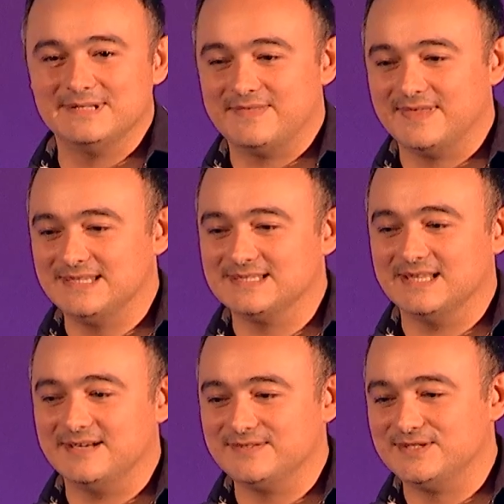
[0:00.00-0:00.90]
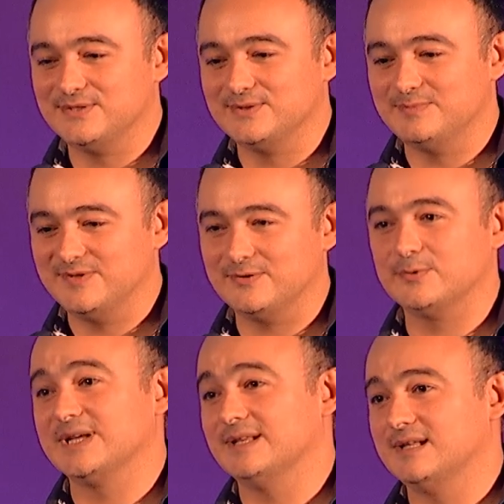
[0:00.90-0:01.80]
Things left to before
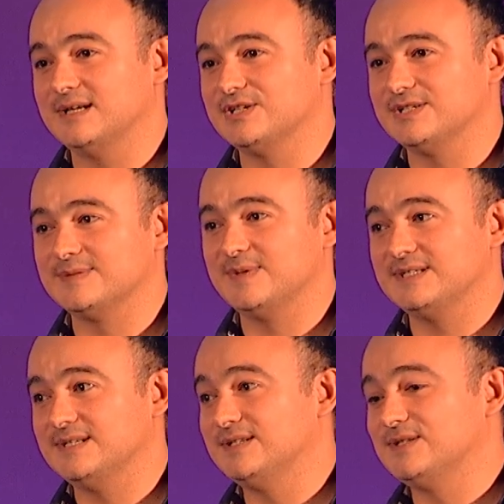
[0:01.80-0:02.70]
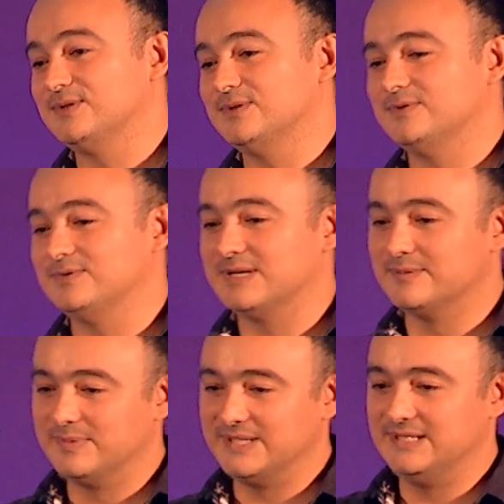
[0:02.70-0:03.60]
we can launch is basically to
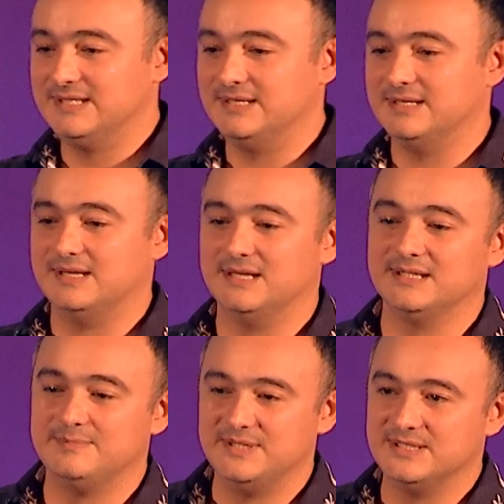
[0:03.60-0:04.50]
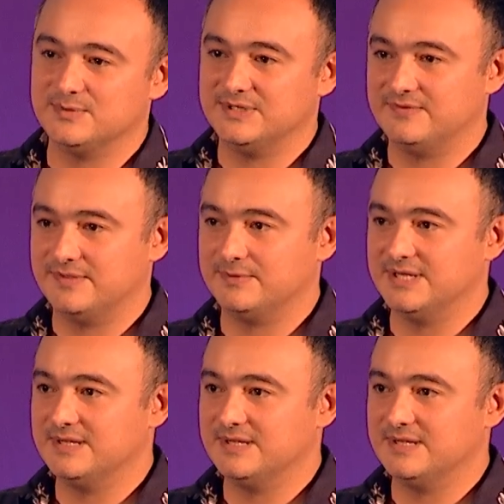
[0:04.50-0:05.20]
complete the LAP23